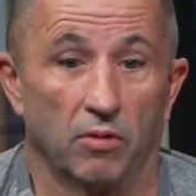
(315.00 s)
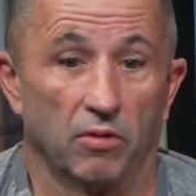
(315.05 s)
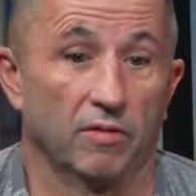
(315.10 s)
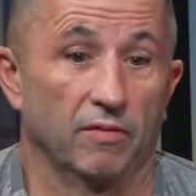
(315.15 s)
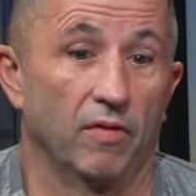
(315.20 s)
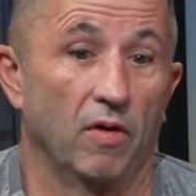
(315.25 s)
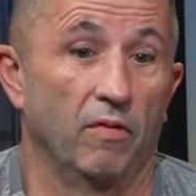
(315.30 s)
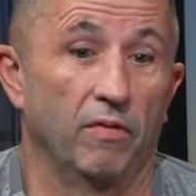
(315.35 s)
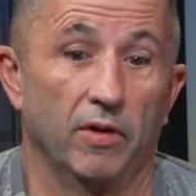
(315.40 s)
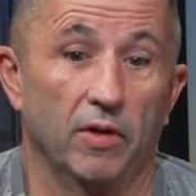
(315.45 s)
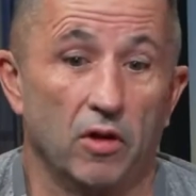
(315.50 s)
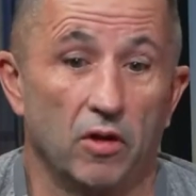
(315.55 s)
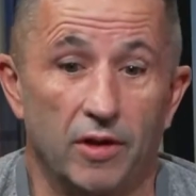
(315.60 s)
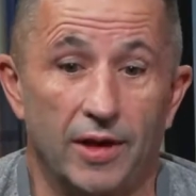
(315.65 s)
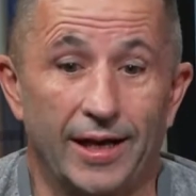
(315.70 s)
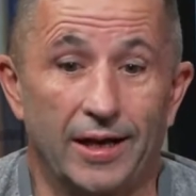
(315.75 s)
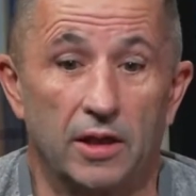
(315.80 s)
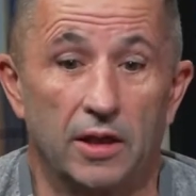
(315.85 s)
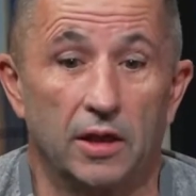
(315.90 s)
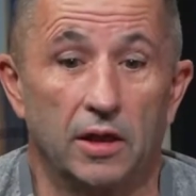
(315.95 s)
involved in this
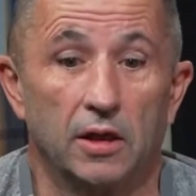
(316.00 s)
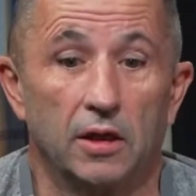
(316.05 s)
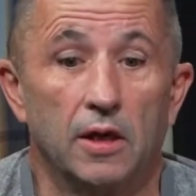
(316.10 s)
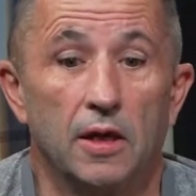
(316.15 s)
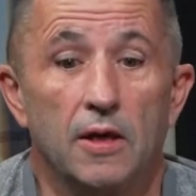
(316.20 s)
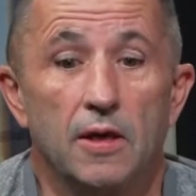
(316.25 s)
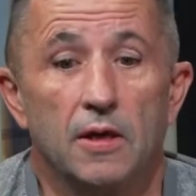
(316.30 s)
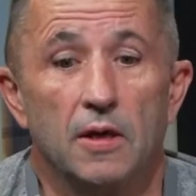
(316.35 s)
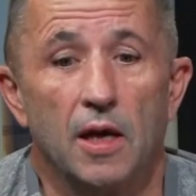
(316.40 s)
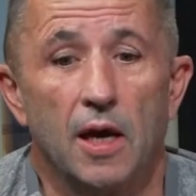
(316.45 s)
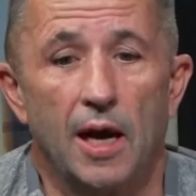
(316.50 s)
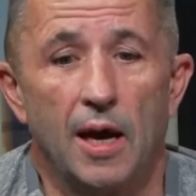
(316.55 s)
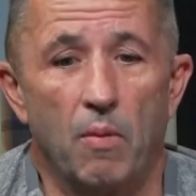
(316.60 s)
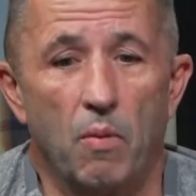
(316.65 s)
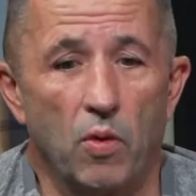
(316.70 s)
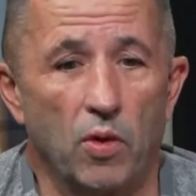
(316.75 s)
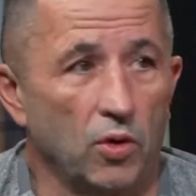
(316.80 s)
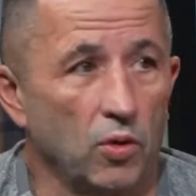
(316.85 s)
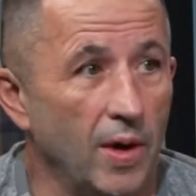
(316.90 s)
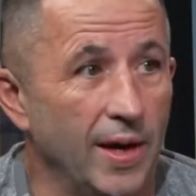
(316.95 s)
accident.
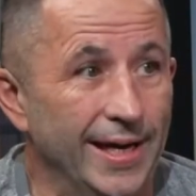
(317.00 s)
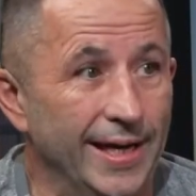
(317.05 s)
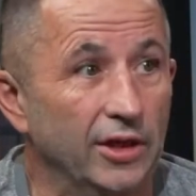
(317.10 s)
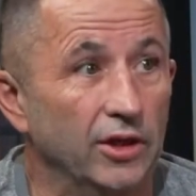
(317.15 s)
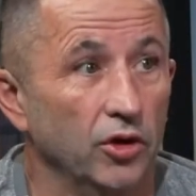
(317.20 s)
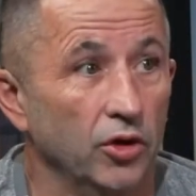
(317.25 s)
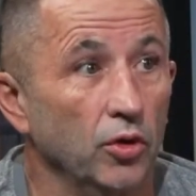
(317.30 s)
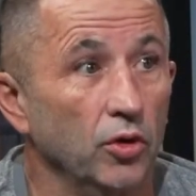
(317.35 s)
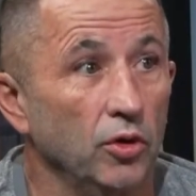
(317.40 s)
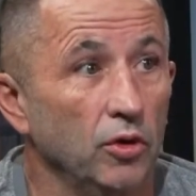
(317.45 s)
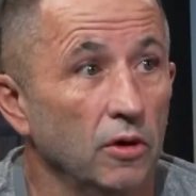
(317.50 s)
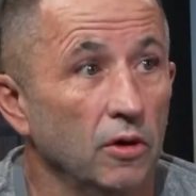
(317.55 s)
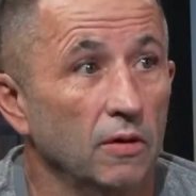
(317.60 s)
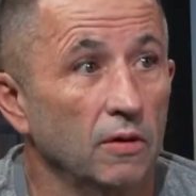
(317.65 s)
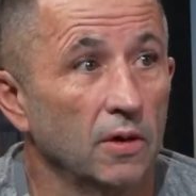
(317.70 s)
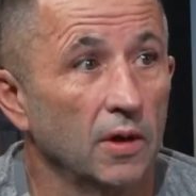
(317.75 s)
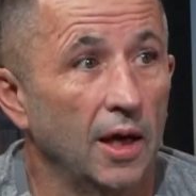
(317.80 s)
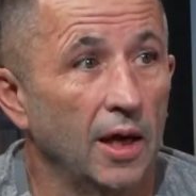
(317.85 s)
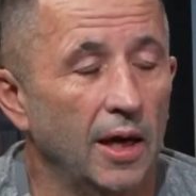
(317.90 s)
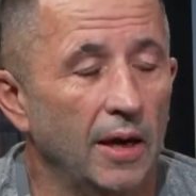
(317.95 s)
What do I need to do?"
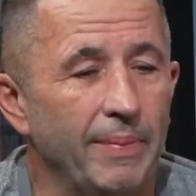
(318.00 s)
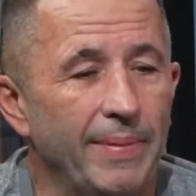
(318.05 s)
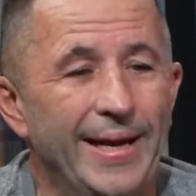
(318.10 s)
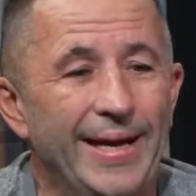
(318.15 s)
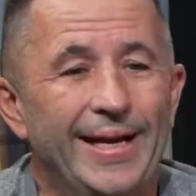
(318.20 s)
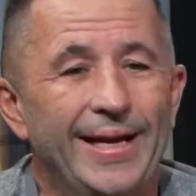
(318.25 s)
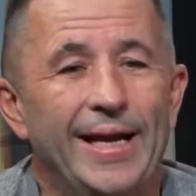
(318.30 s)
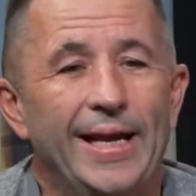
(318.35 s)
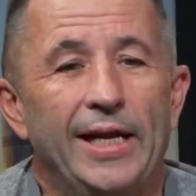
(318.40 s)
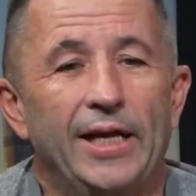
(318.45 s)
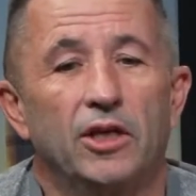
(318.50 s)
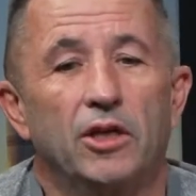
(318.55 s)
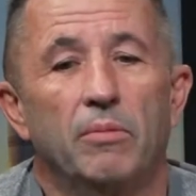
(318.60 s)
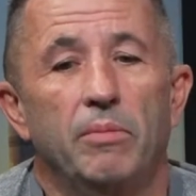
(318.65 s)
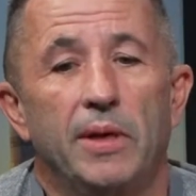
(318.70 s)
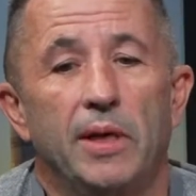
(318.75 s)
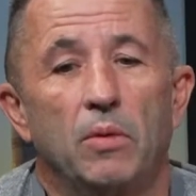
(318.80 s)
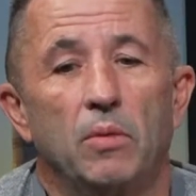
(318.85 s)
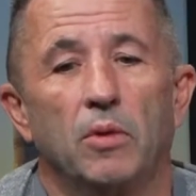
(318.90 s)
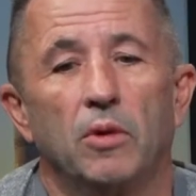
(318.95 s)
He connected
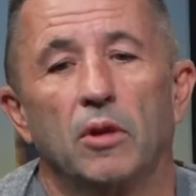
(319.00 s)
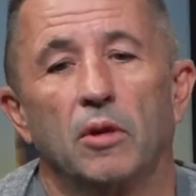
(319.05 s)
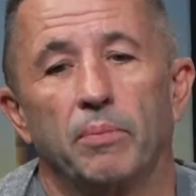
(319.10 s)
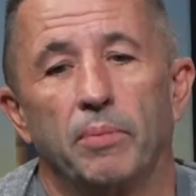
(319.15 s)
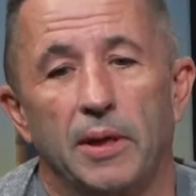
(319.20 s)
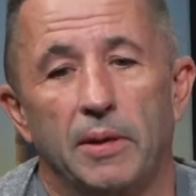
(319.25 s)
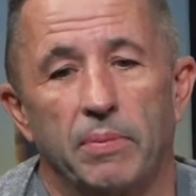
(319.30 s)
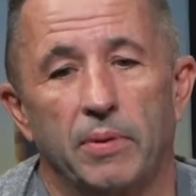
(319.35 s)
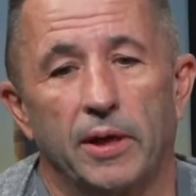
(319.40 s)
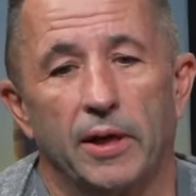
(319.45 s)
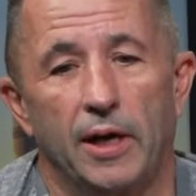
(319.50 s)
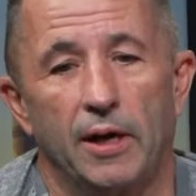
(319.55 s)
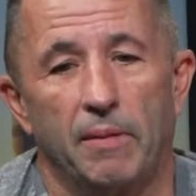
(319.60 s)
me with the people at our